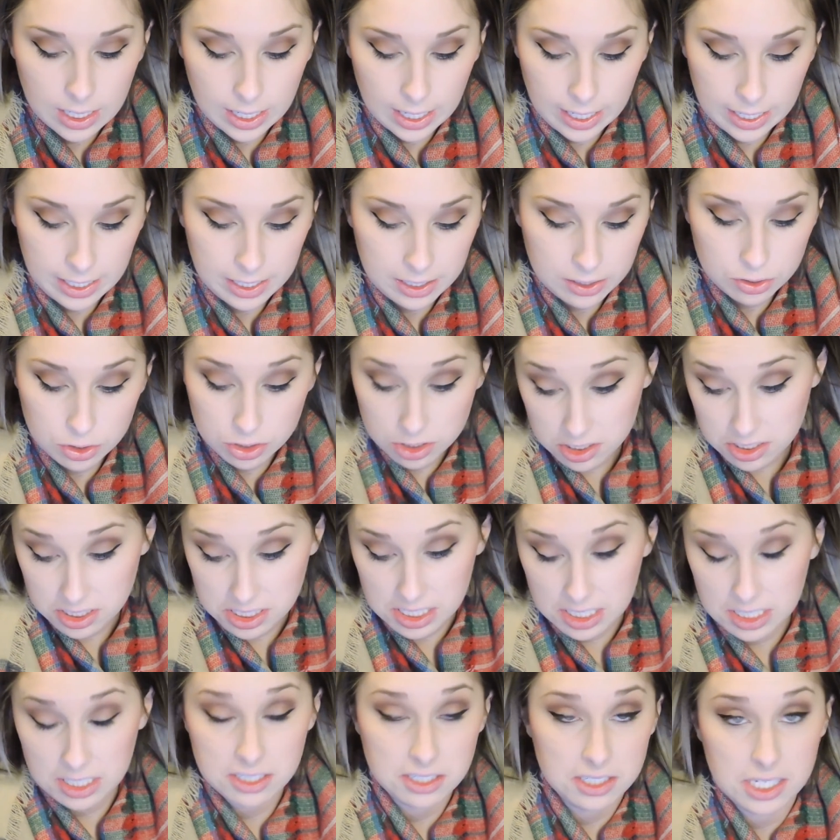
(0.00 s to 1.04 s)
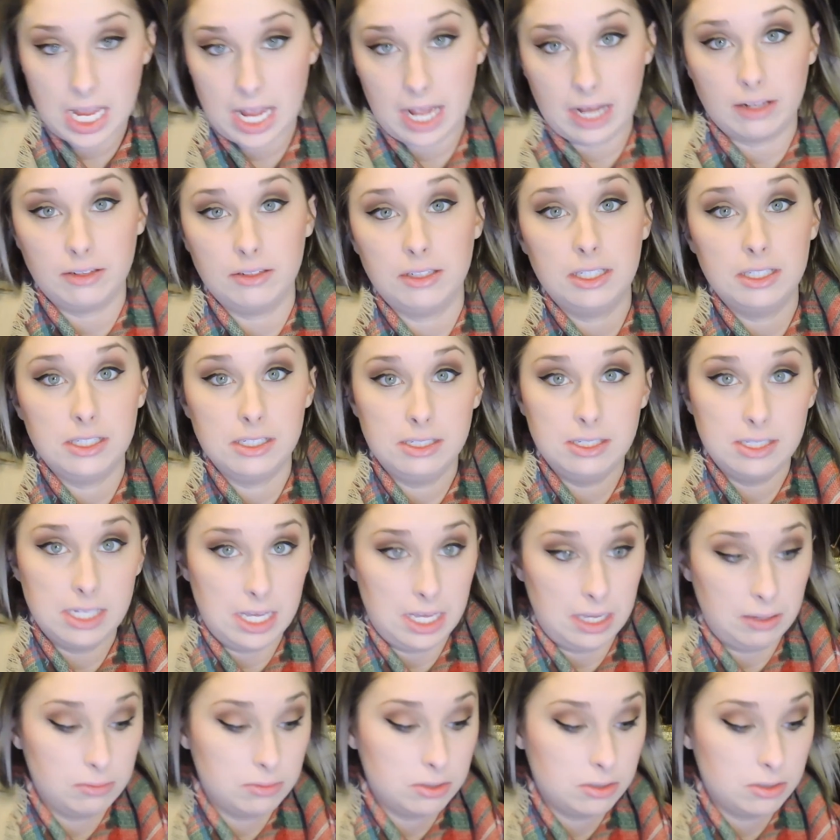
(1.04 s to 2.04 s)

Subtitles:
and it looks exactly the same.